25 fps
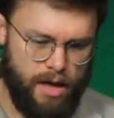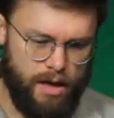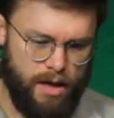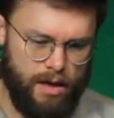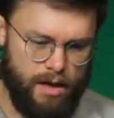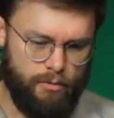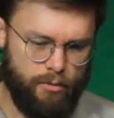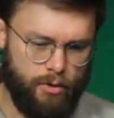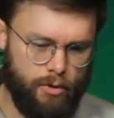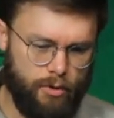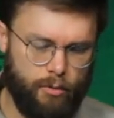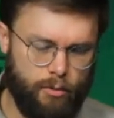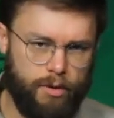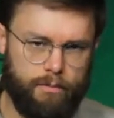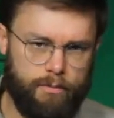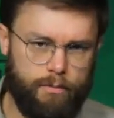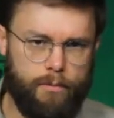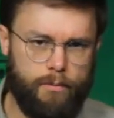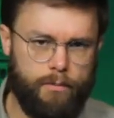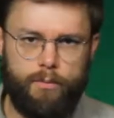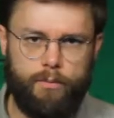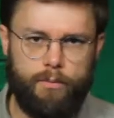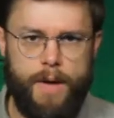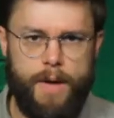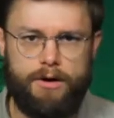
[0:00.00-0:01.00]
we're, we're,
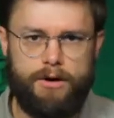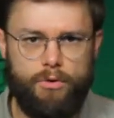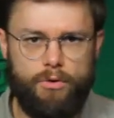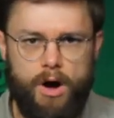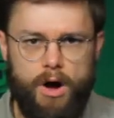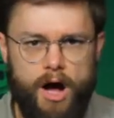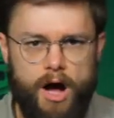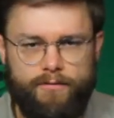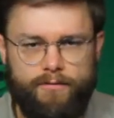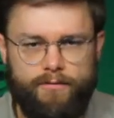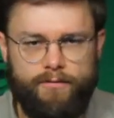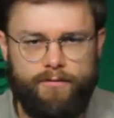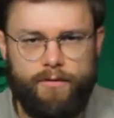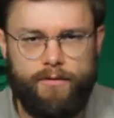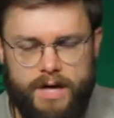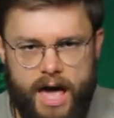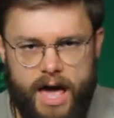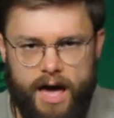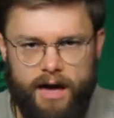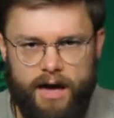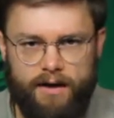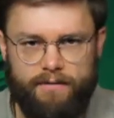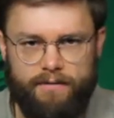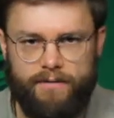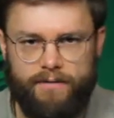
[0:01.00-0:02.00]
we're, better off if we
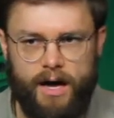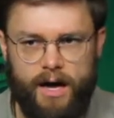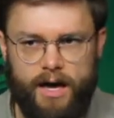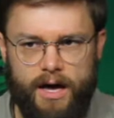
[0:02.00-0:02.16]
have uh,